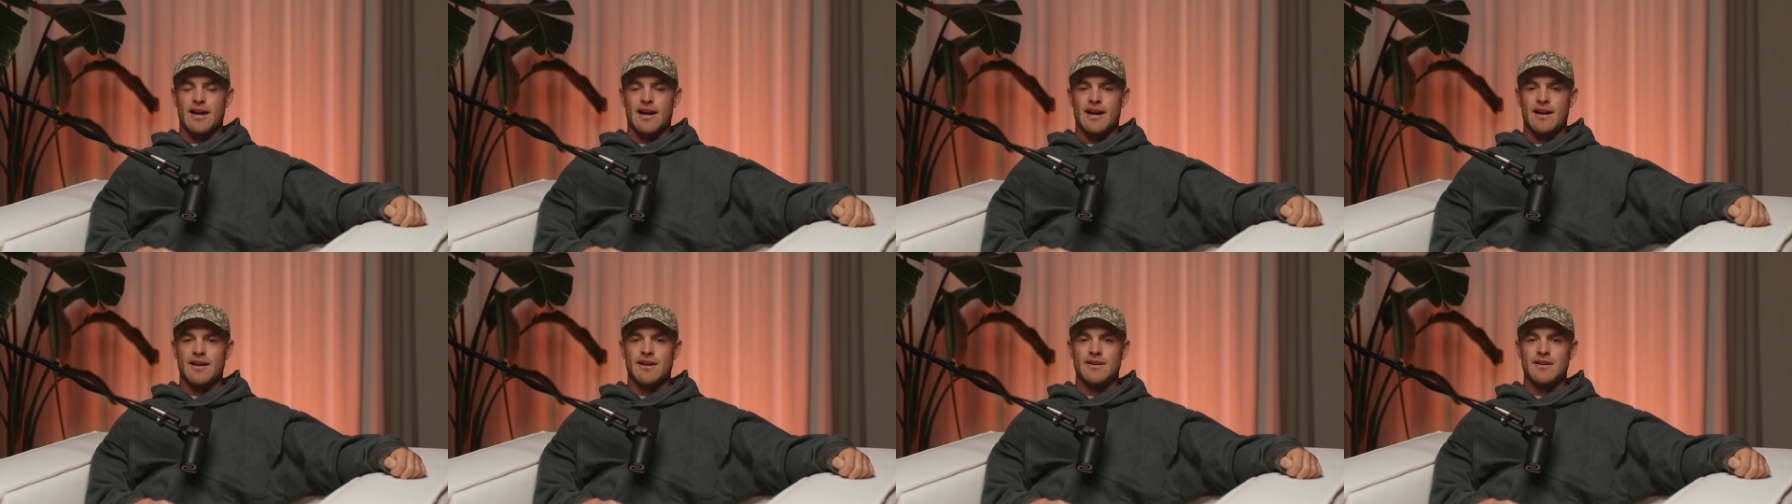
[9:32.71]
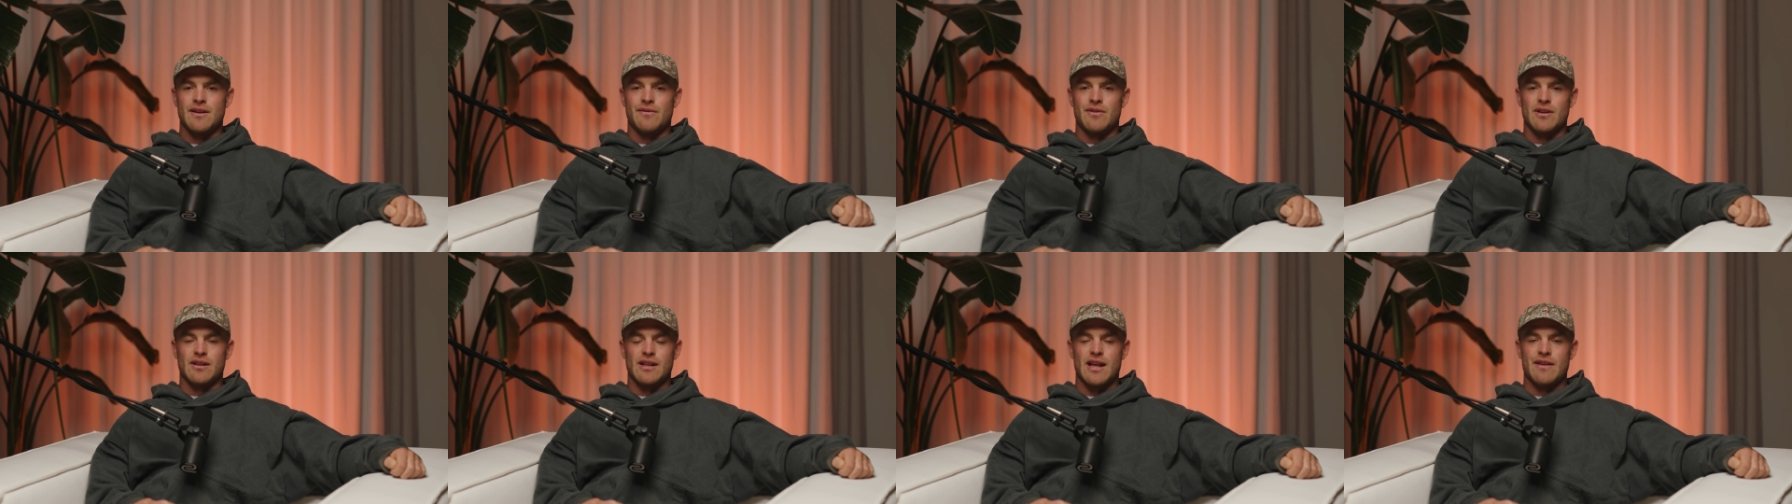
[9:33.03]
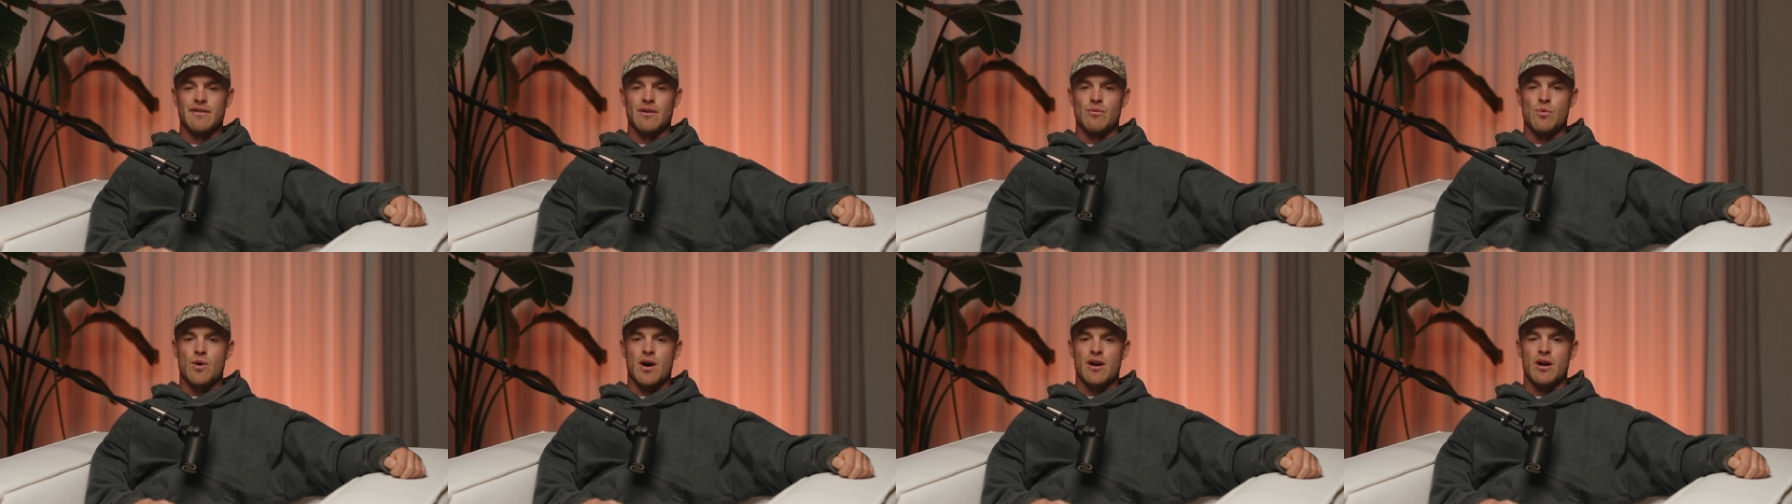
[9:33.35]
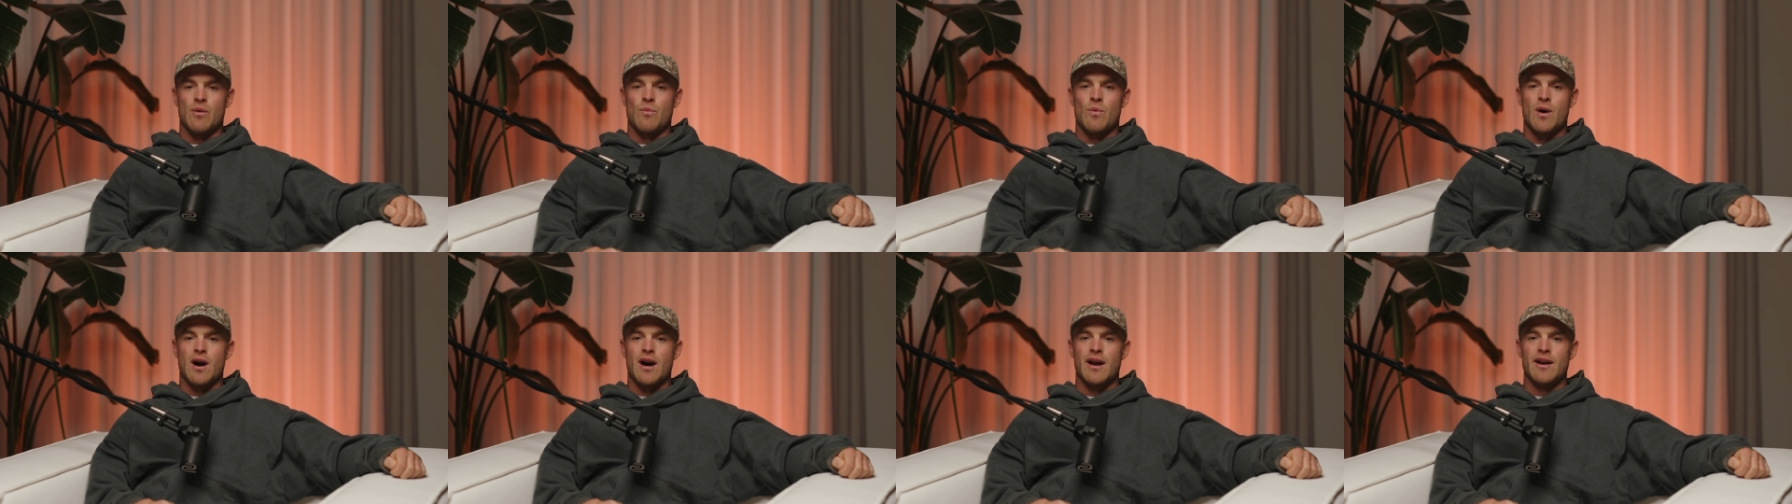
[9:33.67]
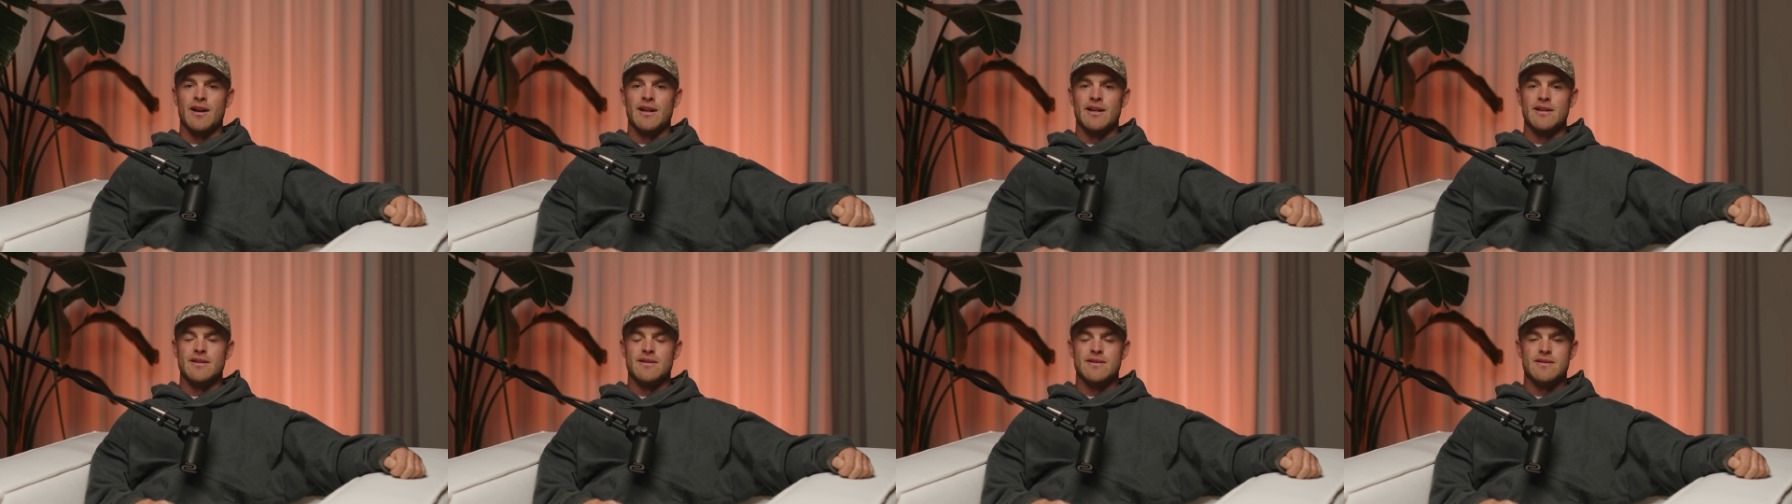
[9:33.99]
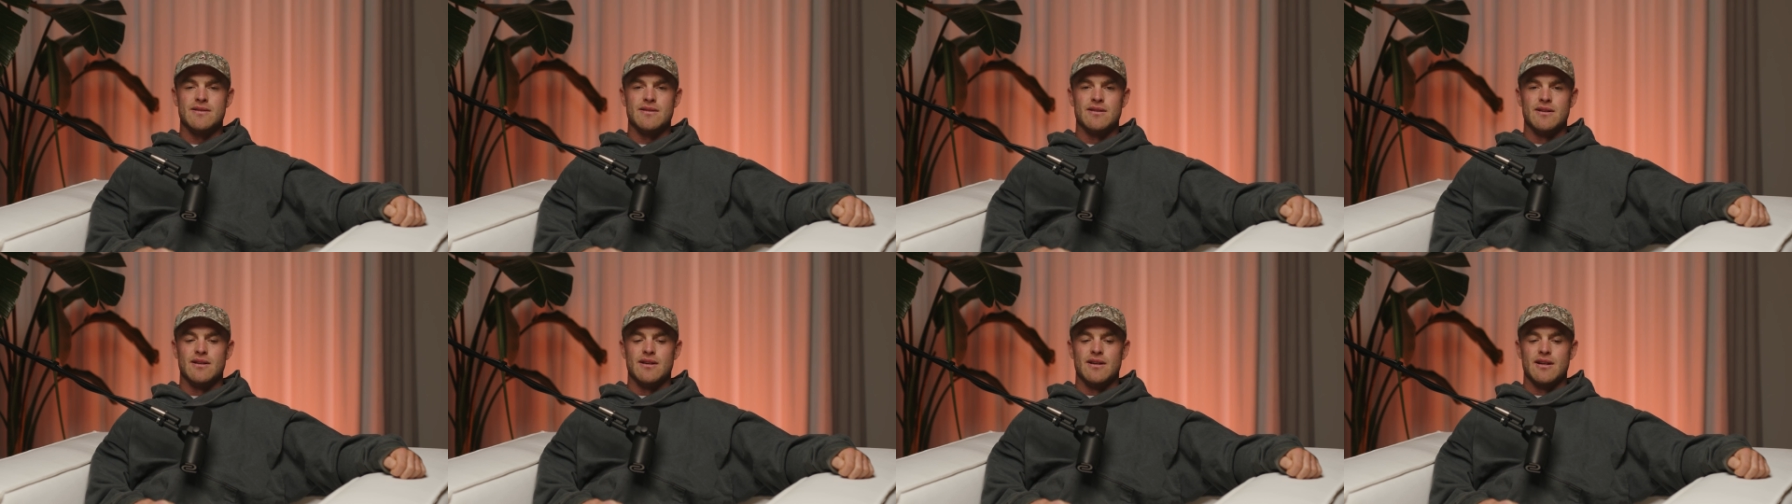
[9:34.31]
and if you leave him one-on-one,
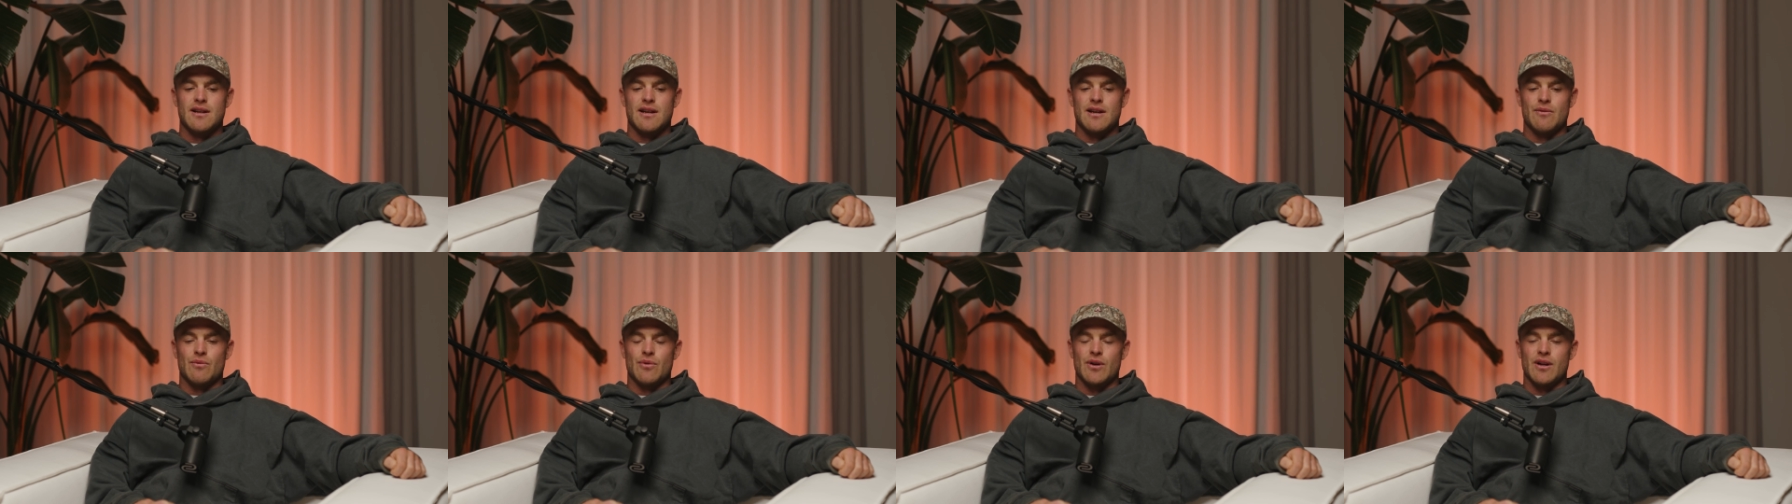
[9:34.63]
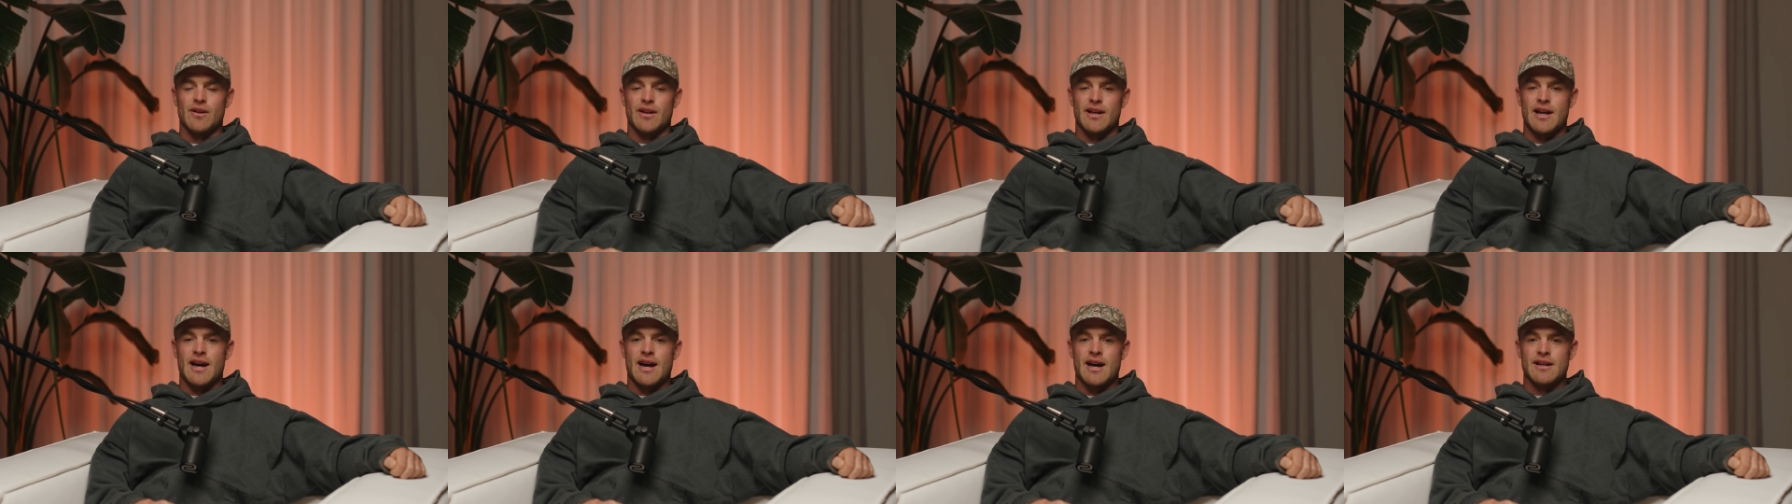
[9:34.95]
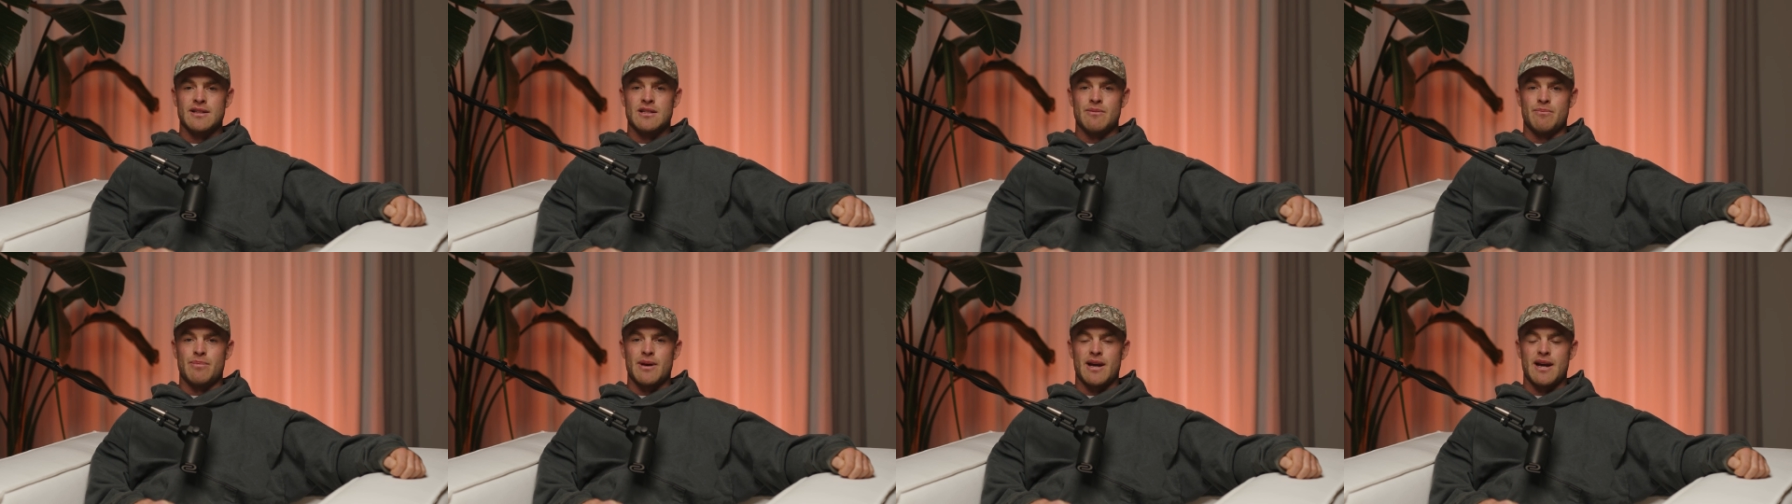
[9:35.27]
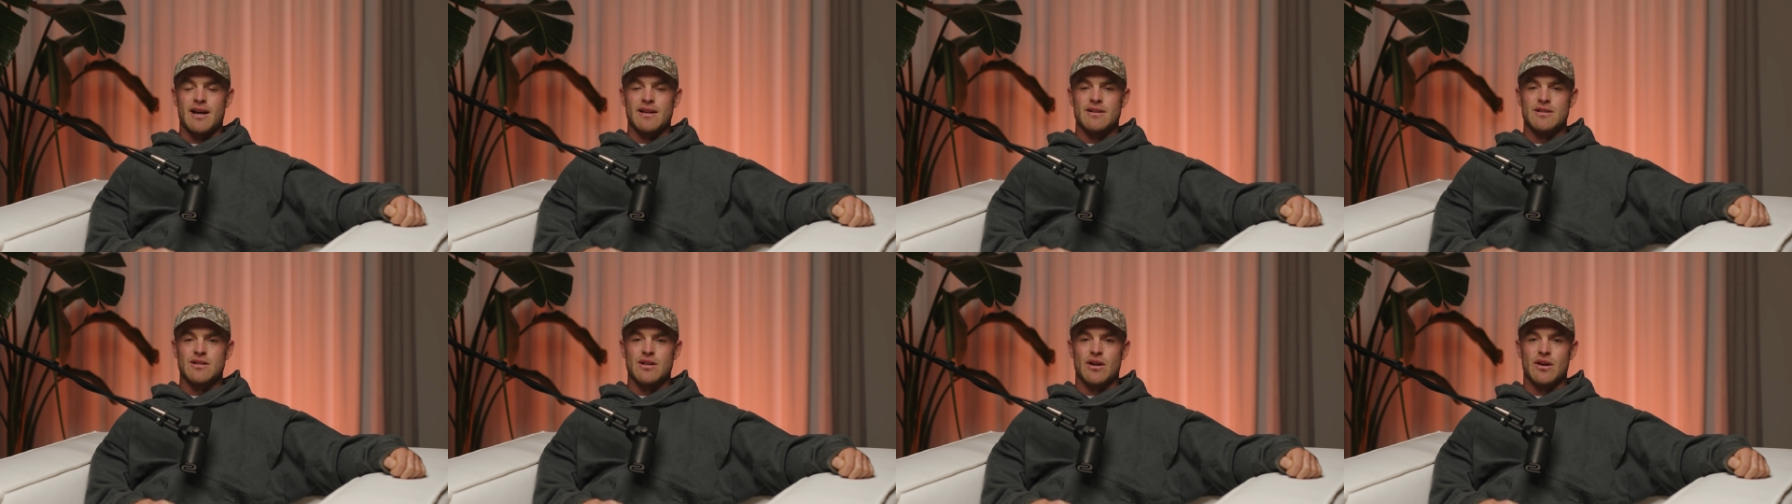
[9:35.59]
he's really hard to beat.